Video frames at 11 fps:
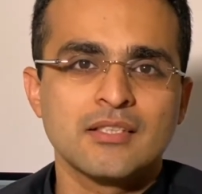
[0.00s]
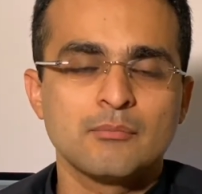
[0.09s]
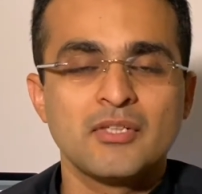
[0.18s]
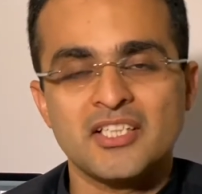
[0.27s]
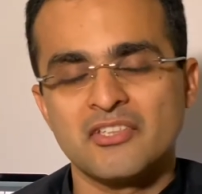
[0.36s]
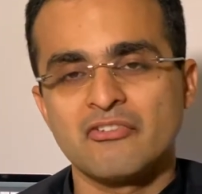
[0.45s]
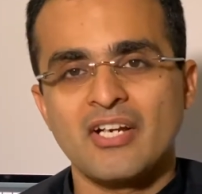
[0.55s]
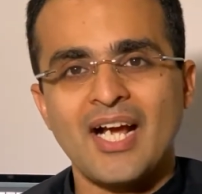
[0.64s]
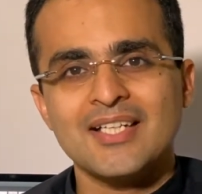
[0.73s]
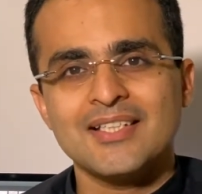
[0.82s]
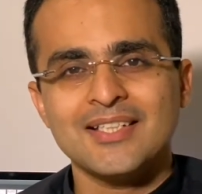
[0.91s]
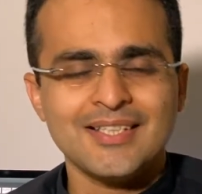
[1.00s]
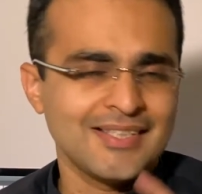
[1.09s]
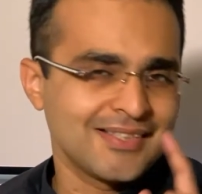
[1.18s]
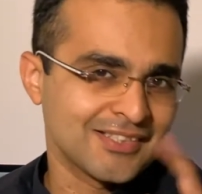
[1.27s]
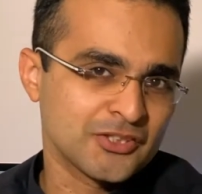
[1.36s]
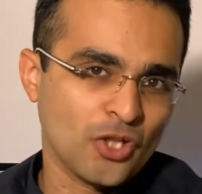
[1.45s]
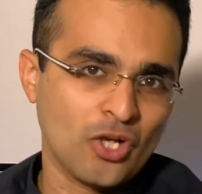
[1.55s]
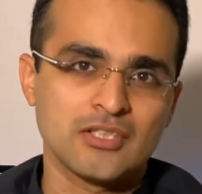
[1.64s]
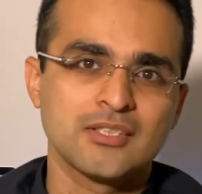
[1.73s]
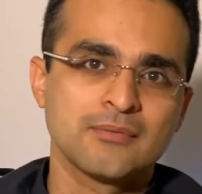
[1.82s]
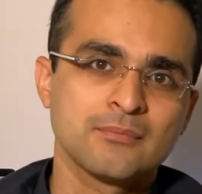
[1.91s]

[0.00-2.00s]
but in reality it is not.